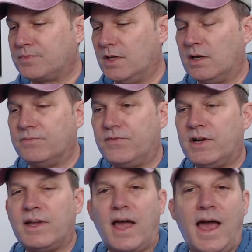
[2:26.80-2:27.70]
a
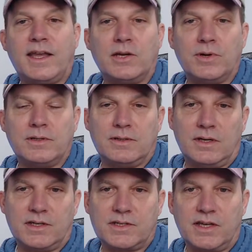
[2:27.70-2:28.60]
very accurate
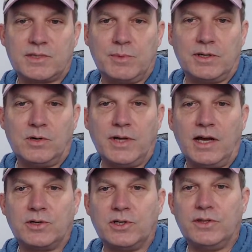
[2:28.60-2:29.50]
assessment on how
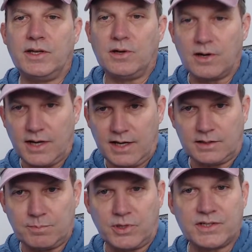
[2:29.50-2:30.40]
good they are at the
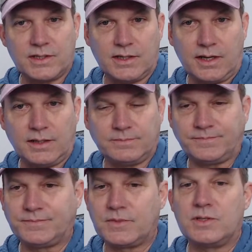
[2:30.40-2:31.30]
present day.
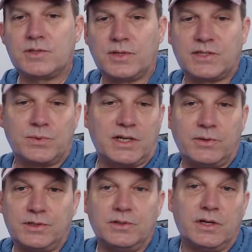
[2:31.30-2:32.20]
So that's what I
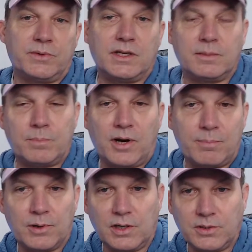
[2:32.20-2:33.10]
would do. I would get a
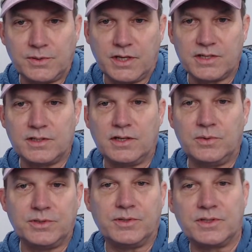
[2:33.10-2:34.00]
proper load test done
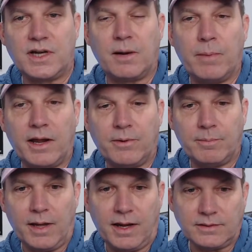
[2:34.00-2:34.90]
on your entire battery
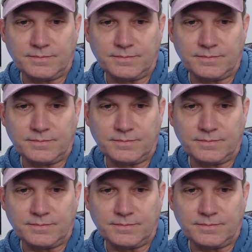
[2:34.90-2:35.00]
pack.